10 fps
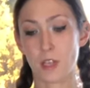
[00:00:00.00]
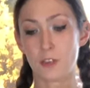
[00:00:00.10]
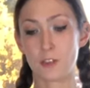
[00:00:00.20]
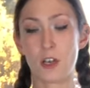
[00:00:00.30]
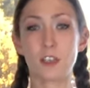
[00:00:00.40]

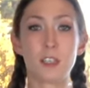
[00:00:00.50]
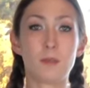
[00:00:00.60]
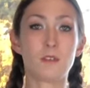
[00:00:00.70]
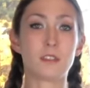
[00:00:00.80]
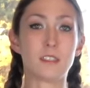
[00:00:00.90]
They're talking
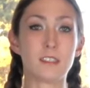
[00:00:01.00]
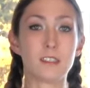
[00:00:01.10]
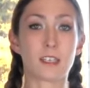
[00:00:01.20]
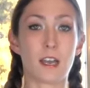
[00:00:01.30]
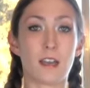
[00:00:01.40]
about the
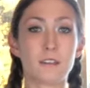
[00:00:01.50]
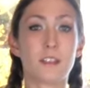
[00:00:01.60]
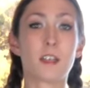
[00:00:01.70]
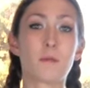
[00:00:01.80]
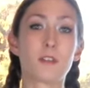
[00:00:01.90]
Dildegast
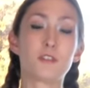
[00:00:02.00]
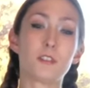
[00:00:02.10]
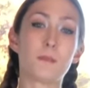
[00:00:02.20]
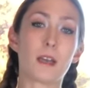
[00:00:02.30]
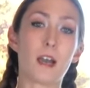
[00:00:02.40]
that I mentioned
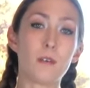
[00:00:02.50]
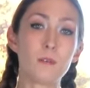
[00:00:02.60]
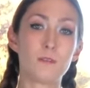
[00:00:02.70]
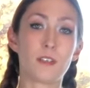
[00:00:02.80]
in my owl